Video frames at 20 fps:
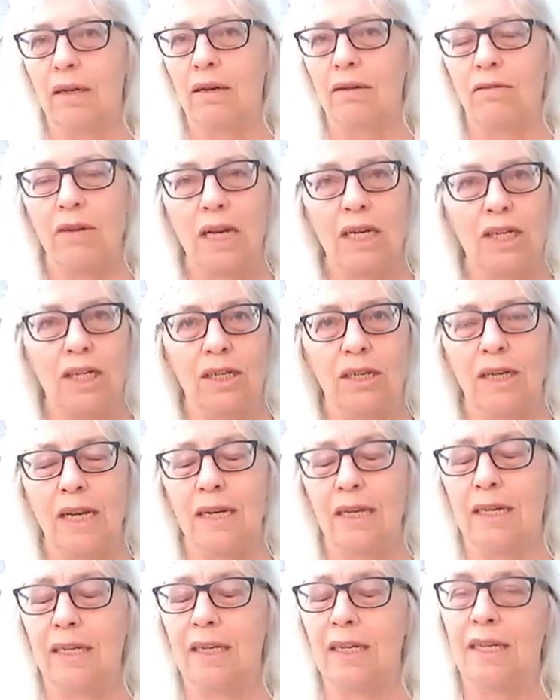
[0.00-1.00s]
and
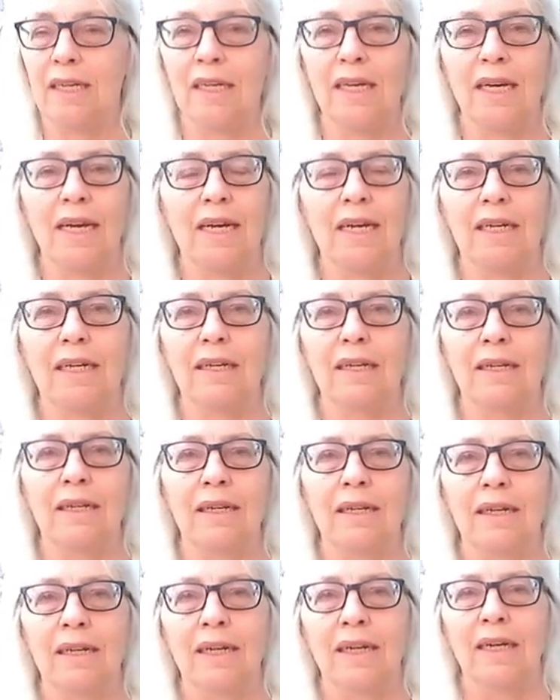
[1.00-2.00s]
rationality and
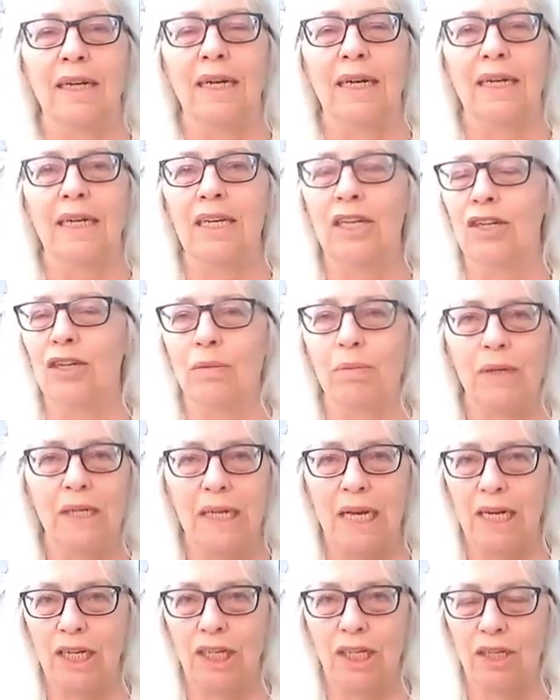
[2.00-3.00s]

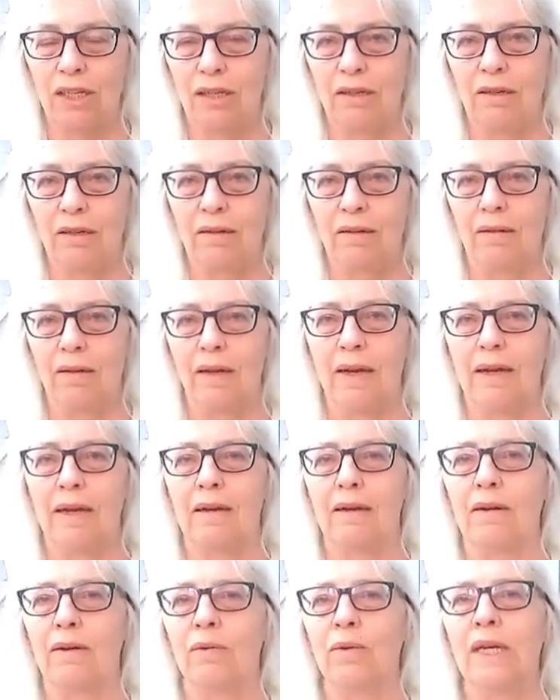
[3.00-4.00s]
interpretation.
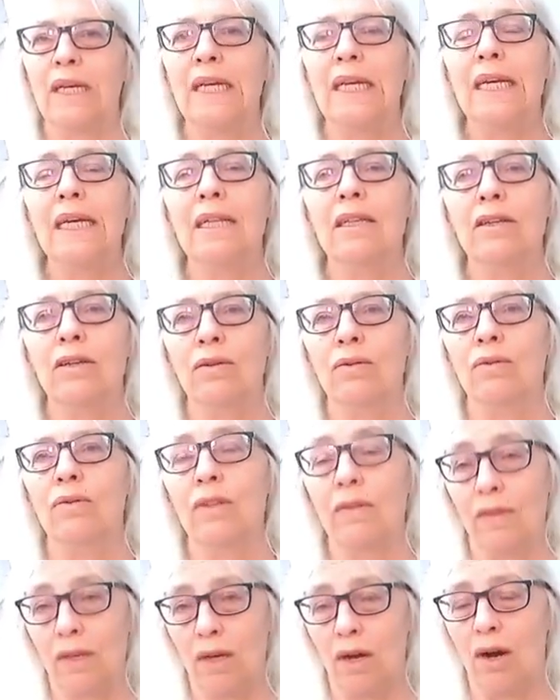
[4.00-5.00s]
We need the
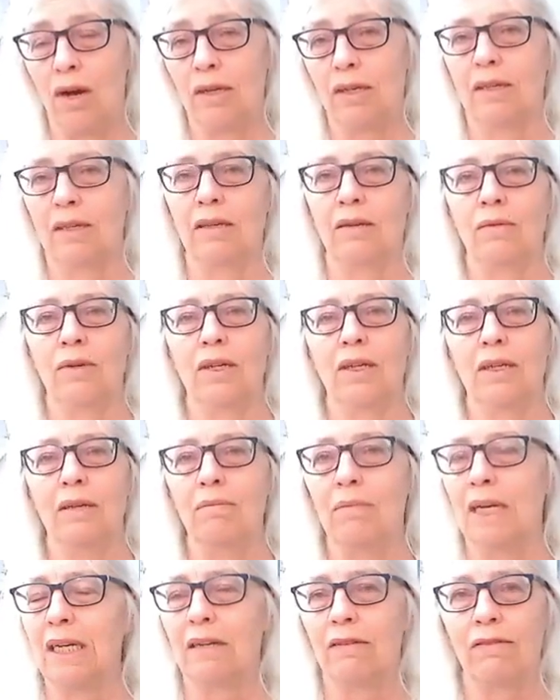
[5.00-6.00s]
tools of the artist, which is
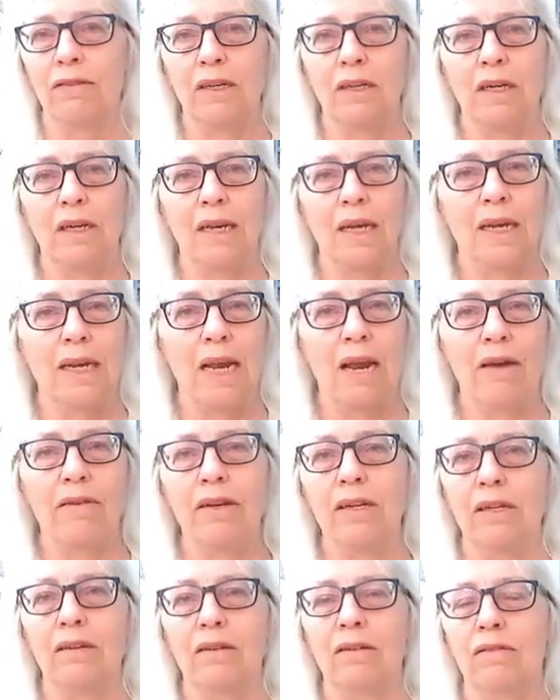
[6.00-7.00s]
metaphor and
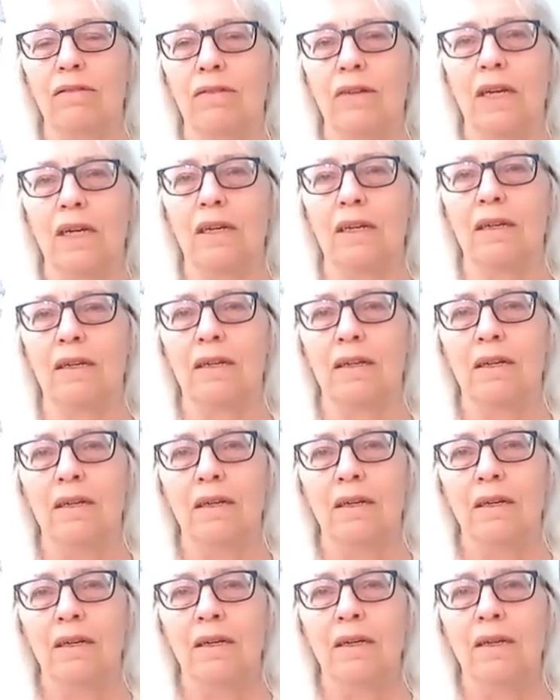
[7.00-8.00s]
narrative and
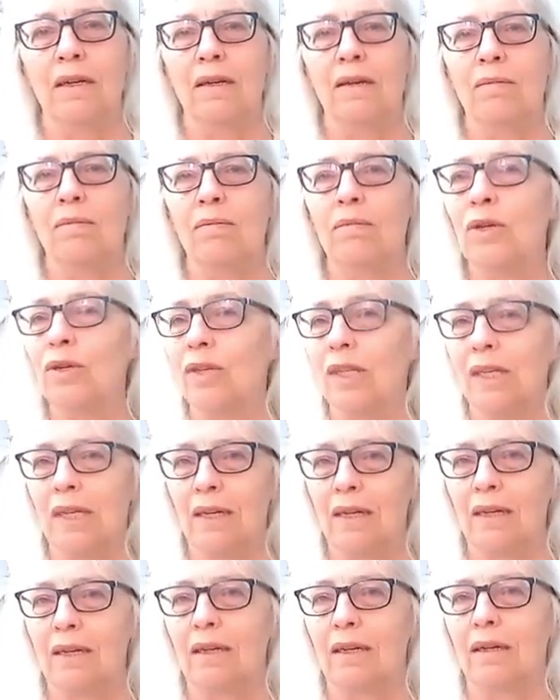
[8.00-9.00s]

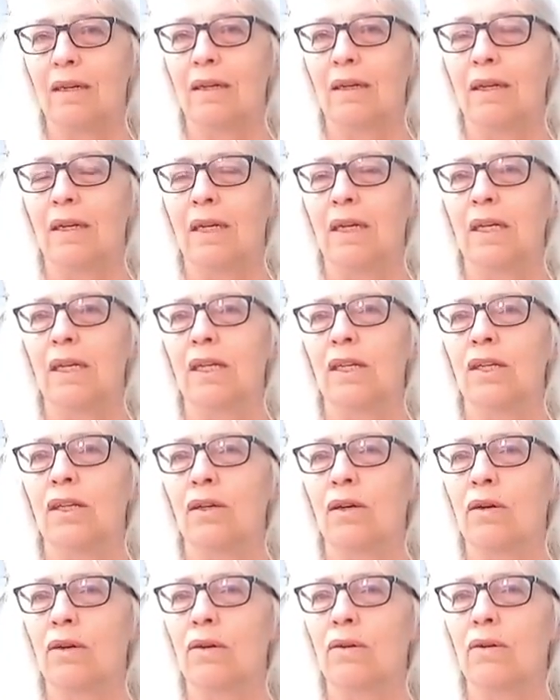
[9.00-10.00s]
music.
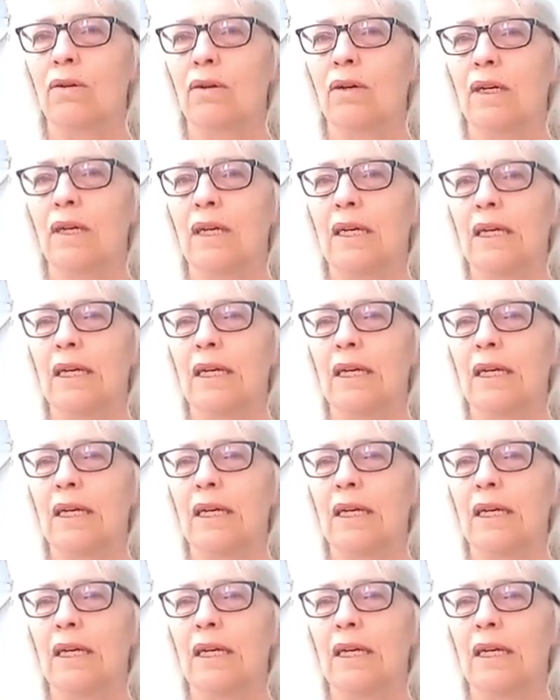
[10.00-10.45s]
So